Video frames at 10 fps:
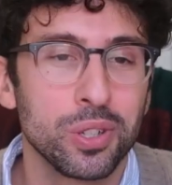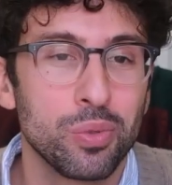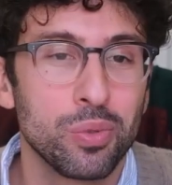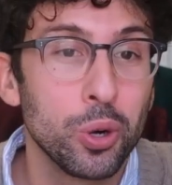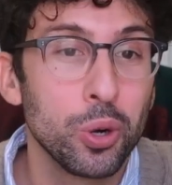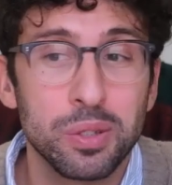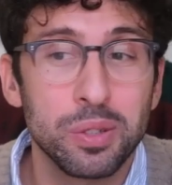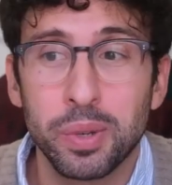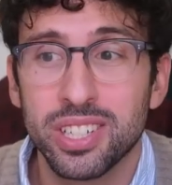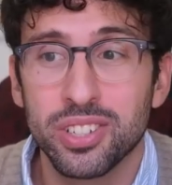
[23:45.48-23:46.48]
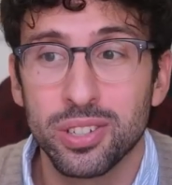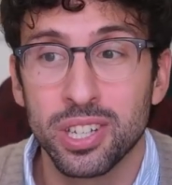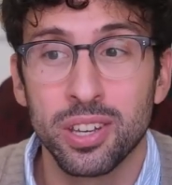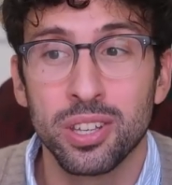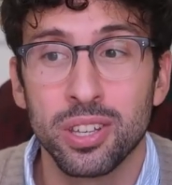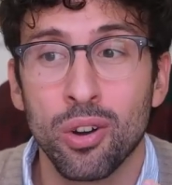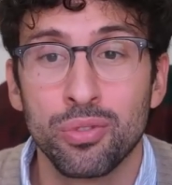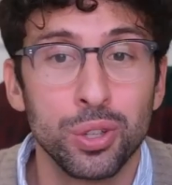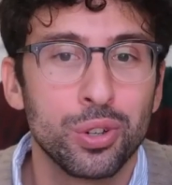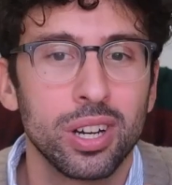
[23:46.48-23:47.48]
reported speech of
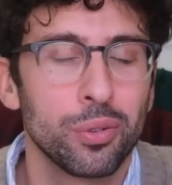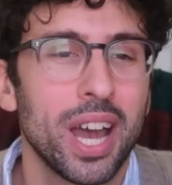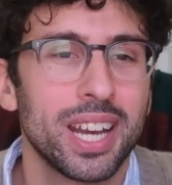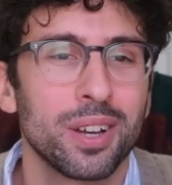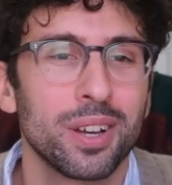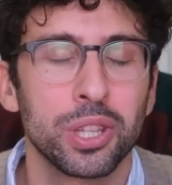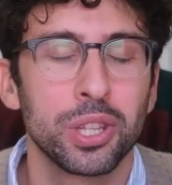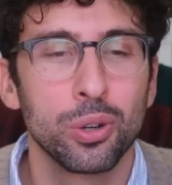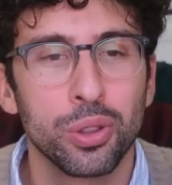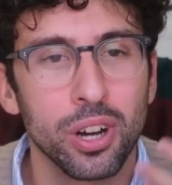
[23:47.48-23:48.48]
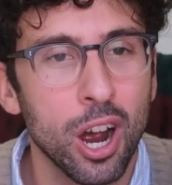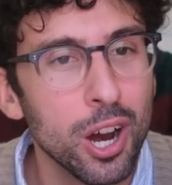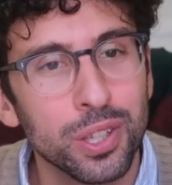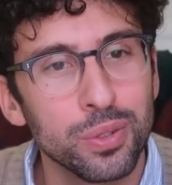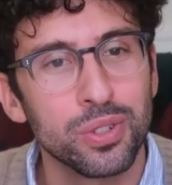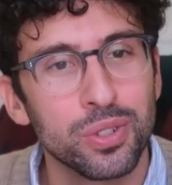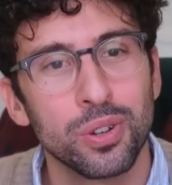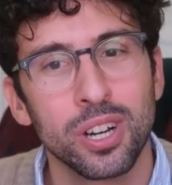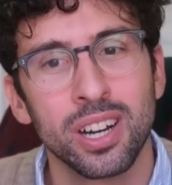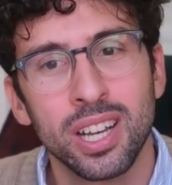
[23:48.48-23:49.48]
neutrally writing what the author argues
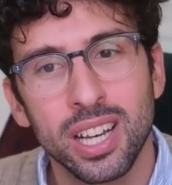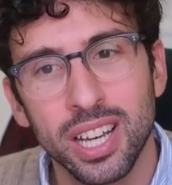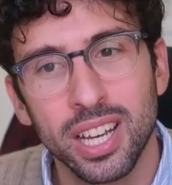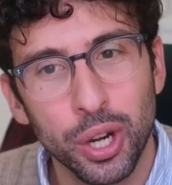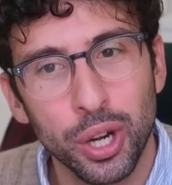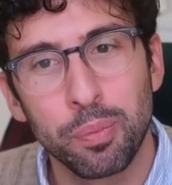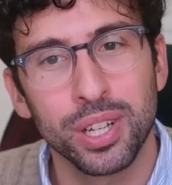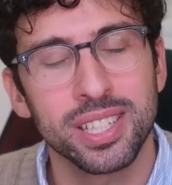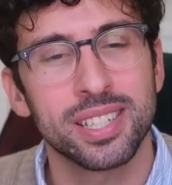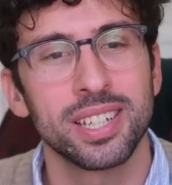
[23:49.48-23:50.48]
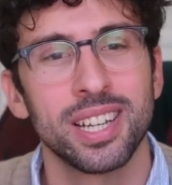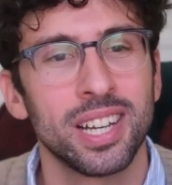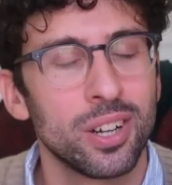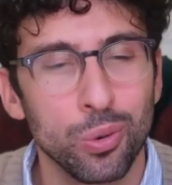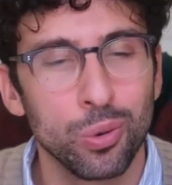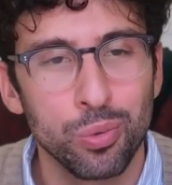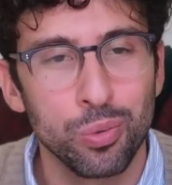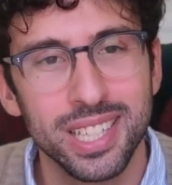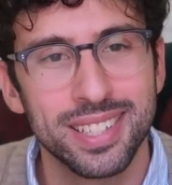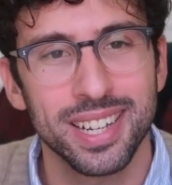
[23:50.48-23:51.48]
or interprets or
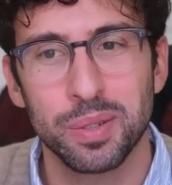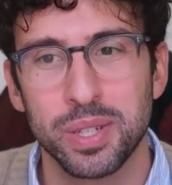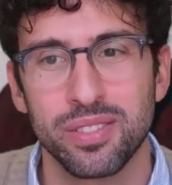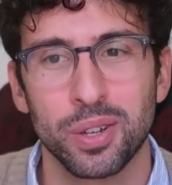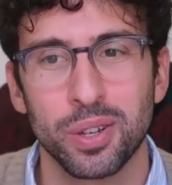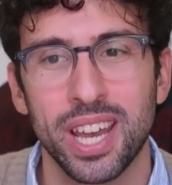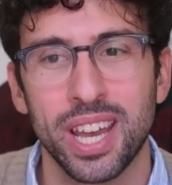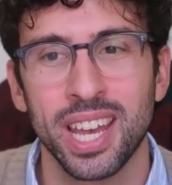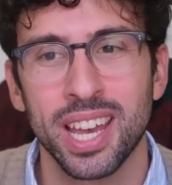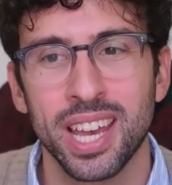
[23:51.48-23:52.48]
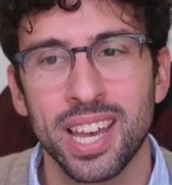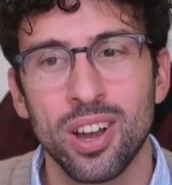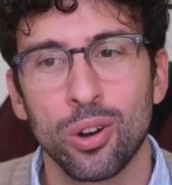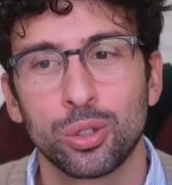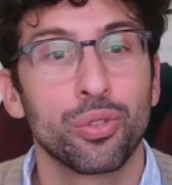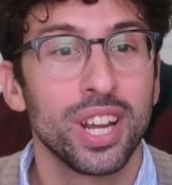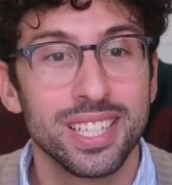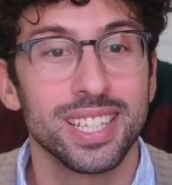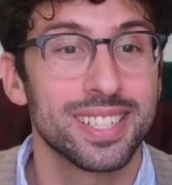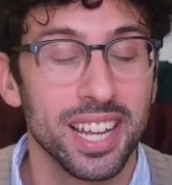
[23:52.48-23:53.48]
reads in a specific way, through
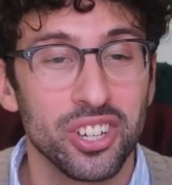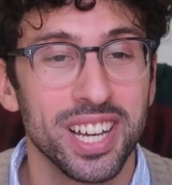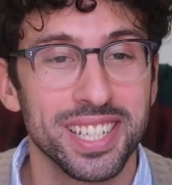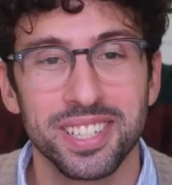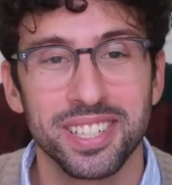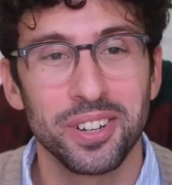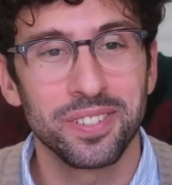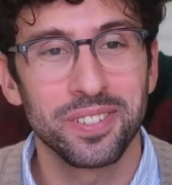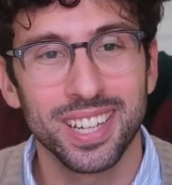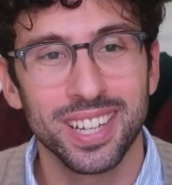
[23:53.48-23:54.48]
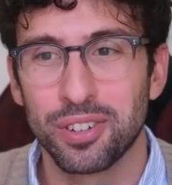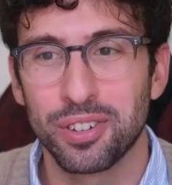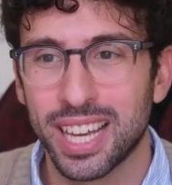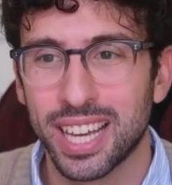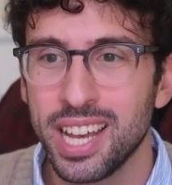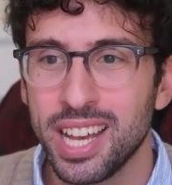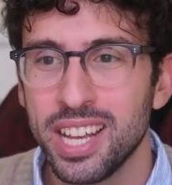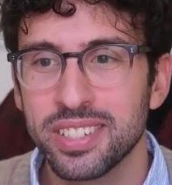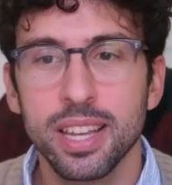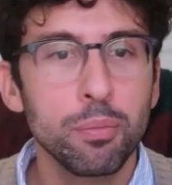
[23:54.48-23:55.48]
phrasing such as, cleverly, like,
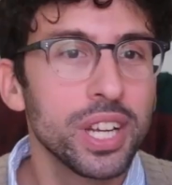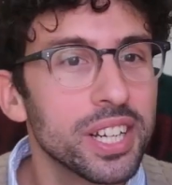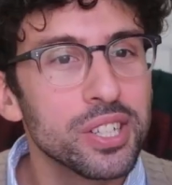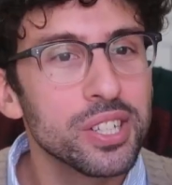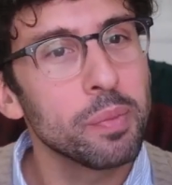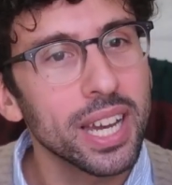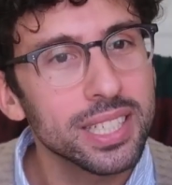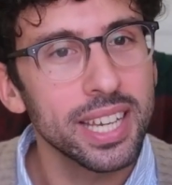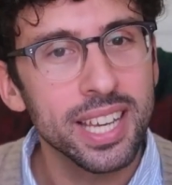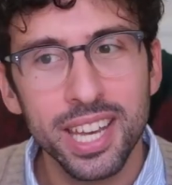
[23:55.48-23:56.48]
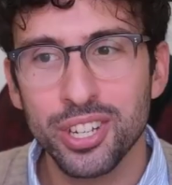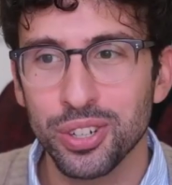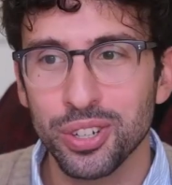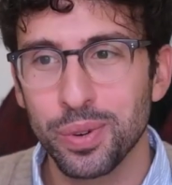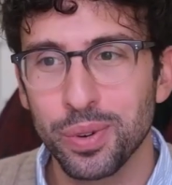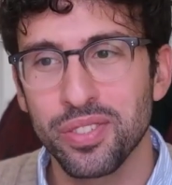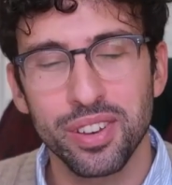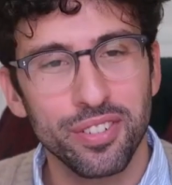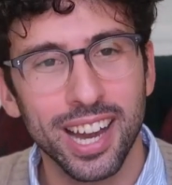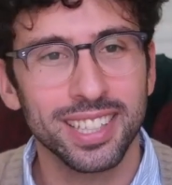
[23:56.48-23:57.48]
some readers might take issue with the
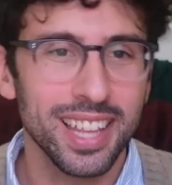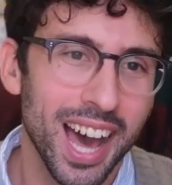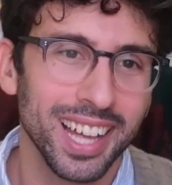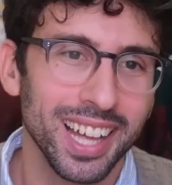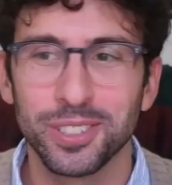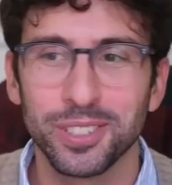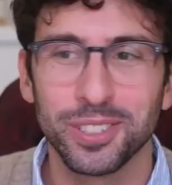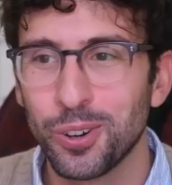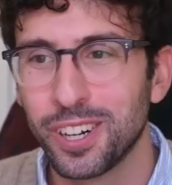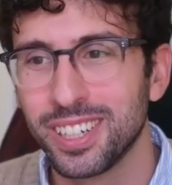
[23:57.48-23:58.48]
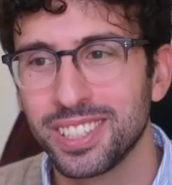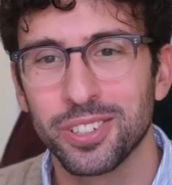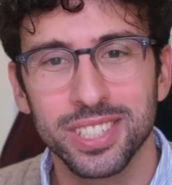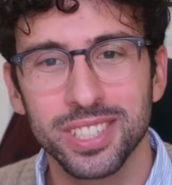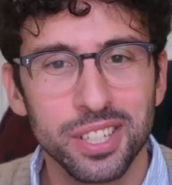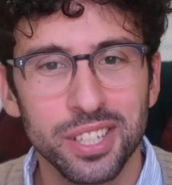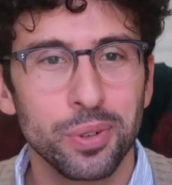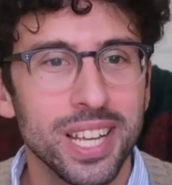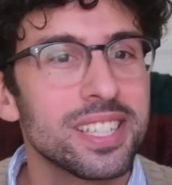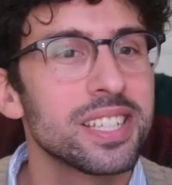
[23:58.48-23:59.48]
fact that, or, the text
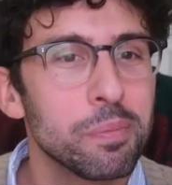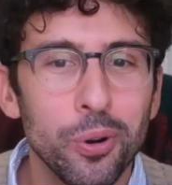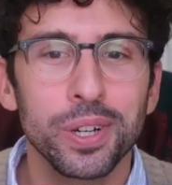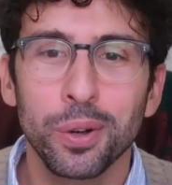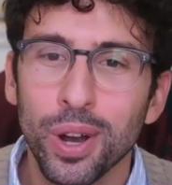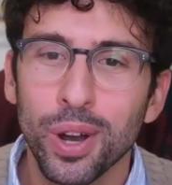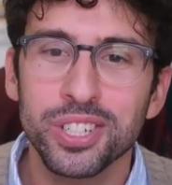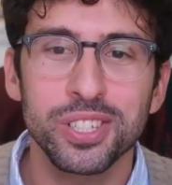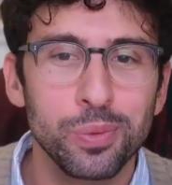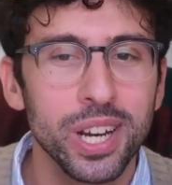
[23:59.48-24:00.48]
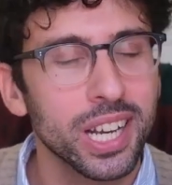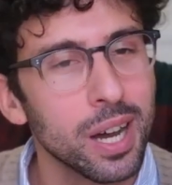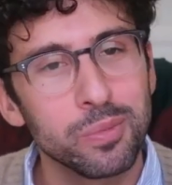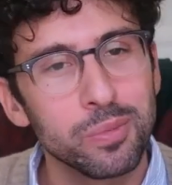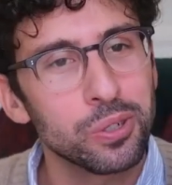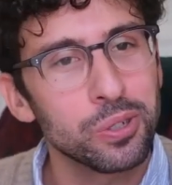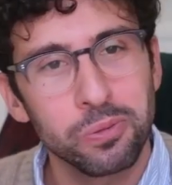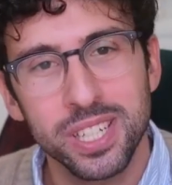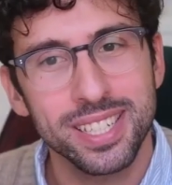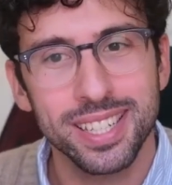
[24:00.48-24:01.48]
raises important questions when it comes to
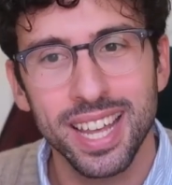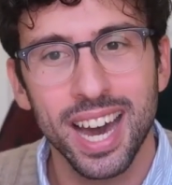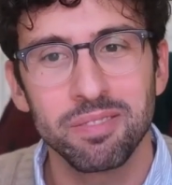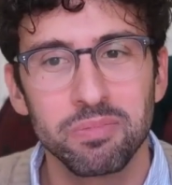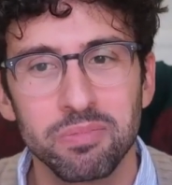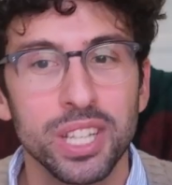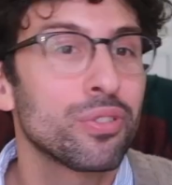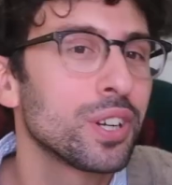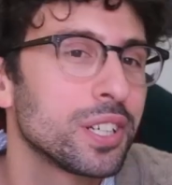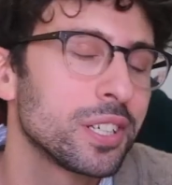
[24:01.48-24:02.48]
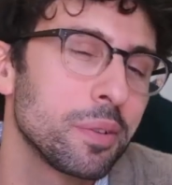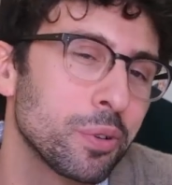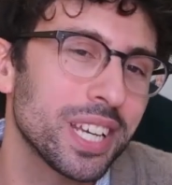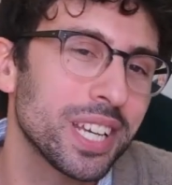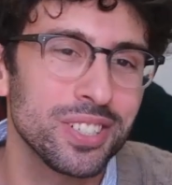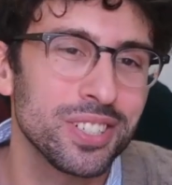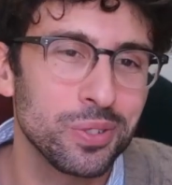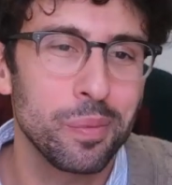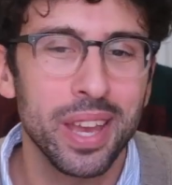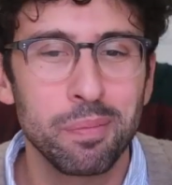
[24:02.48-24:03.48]
this and that, different interpretations remain